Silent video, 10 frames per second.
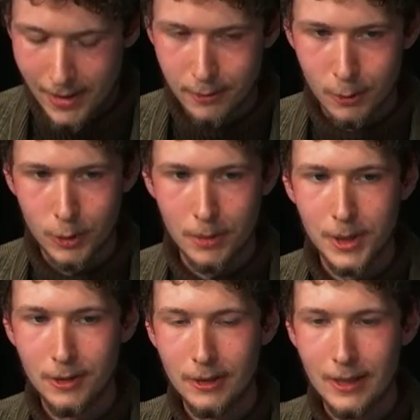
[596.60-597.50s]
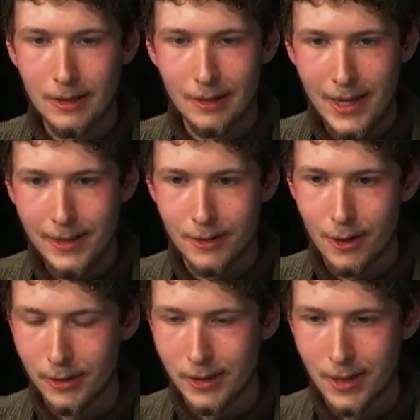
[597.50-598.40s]
And through community led
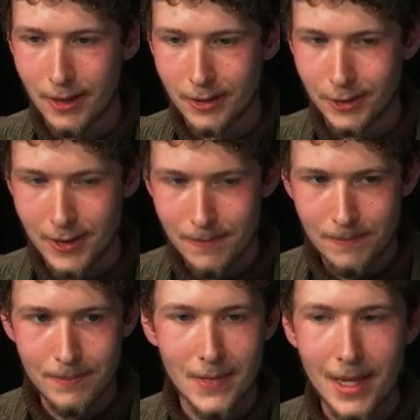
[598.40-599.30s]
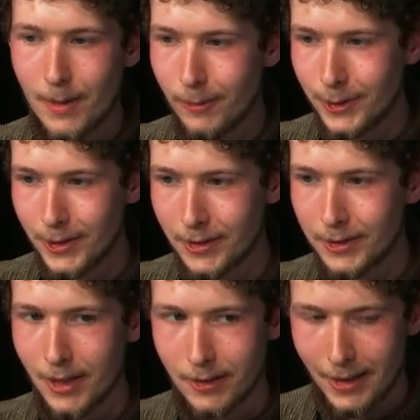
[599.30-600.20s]
archaeology,
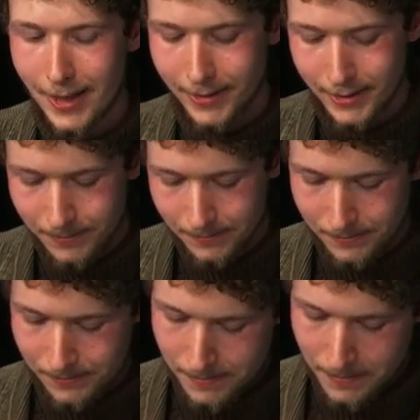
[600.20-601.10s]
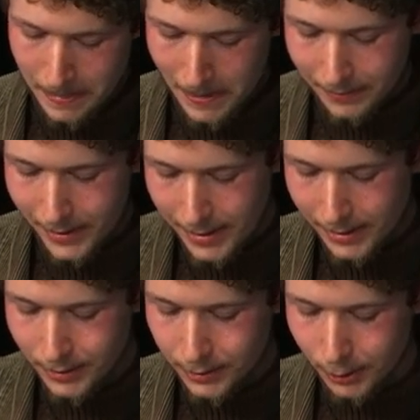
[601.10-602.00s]
emphasis on led, they
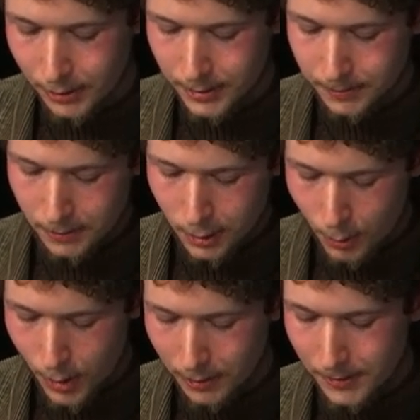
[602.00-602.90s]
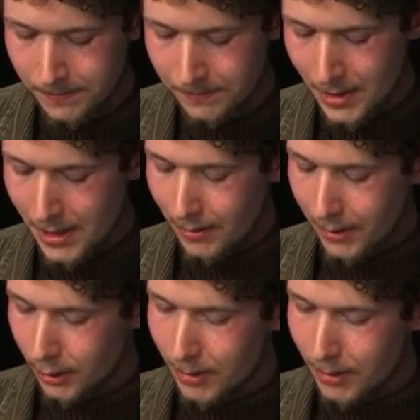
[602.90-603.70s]
can assert, quote, their